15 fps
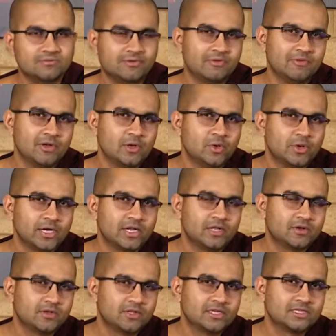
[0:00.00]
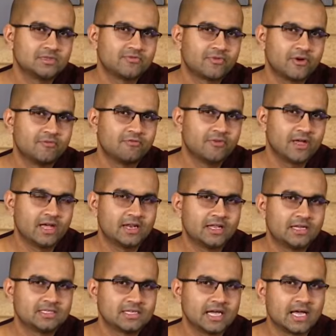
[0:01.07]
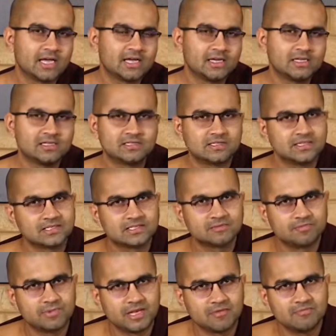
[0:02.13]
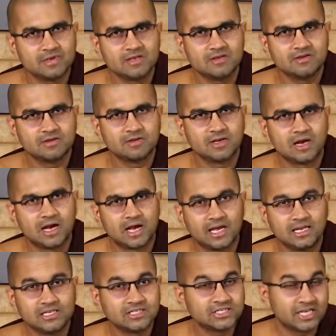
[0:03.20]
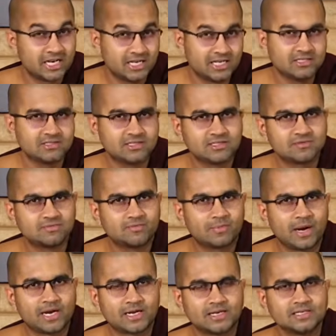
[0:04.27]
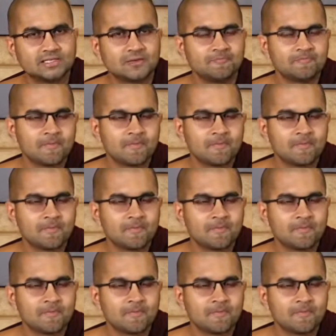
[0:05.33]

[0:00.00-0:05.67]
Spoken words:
when we look into this from various angles, this may be highly challenged, this practice,